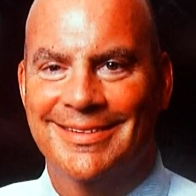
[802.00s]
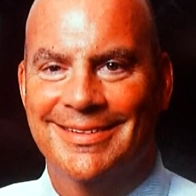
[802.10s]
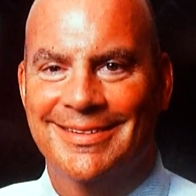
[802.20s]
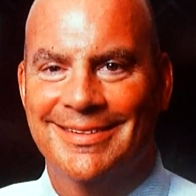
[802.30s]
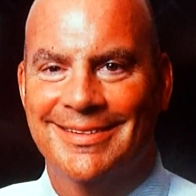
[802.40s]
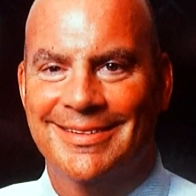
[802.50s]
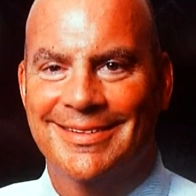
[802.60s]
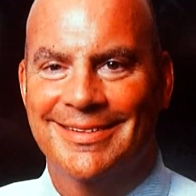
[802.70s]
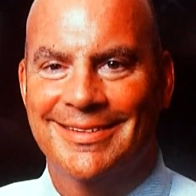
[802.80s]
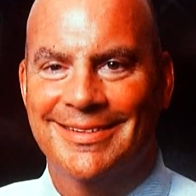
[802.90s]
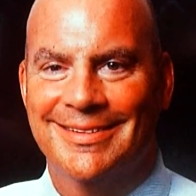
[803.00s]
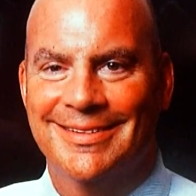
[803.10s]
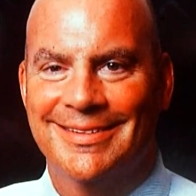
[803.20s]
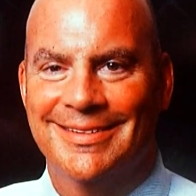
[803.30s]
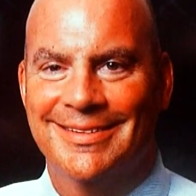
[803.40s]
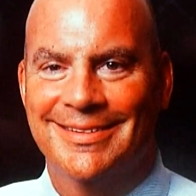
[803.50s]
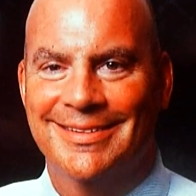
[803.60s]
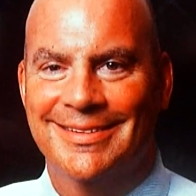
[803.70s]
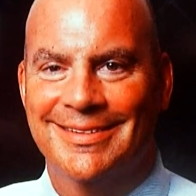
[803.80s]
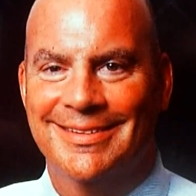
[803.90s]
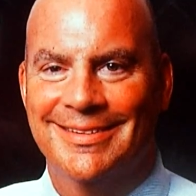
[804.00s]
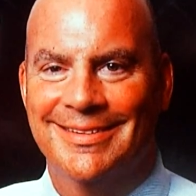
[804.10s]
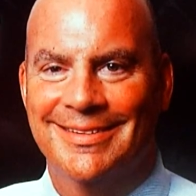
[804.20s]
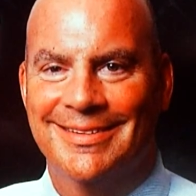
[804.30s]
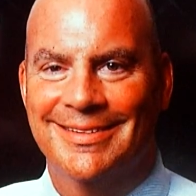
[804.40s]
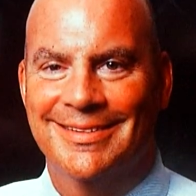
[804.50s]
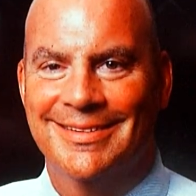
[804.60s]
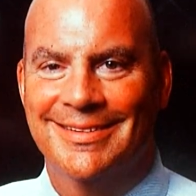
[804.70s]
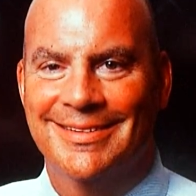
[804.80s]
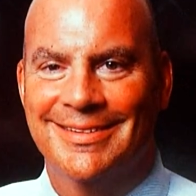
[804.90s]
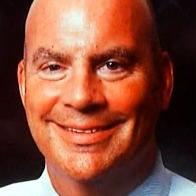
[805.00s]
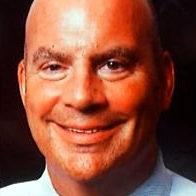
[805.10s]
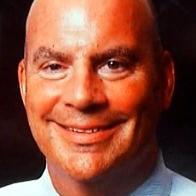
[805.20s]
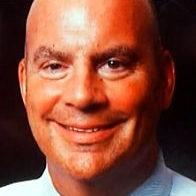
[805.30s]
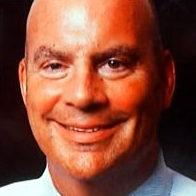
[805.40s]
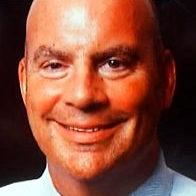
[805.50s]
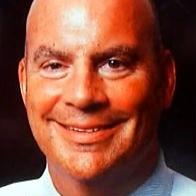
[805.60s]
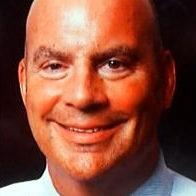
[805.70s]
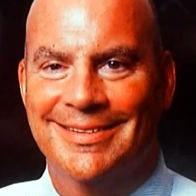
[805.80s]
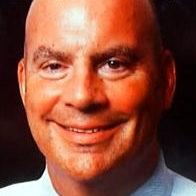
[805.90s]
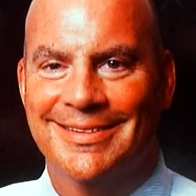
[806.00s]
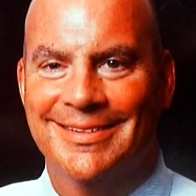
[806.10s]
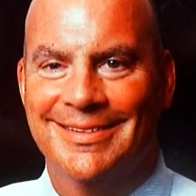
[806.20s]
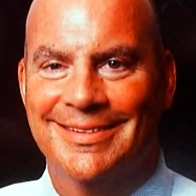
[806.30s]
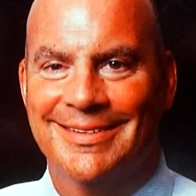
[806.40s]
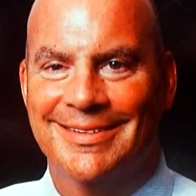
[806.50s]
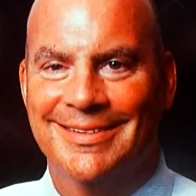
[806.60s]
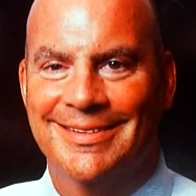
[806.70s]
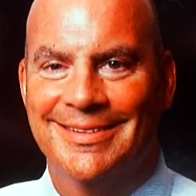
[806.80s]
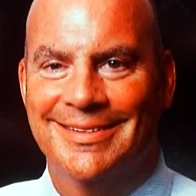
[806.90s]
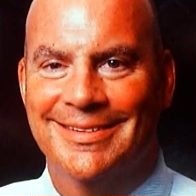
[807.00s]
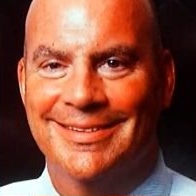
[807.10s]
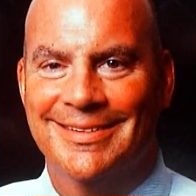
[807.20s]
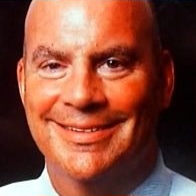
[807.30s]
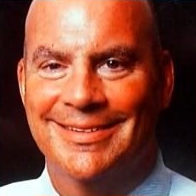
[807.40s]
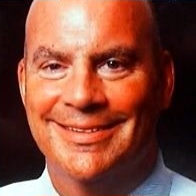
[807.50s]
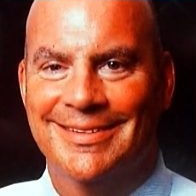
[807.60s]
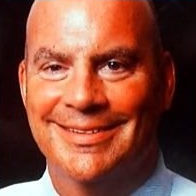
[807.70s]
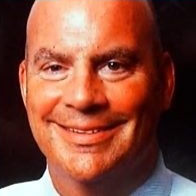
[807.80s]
No words are spoken by the person on screen.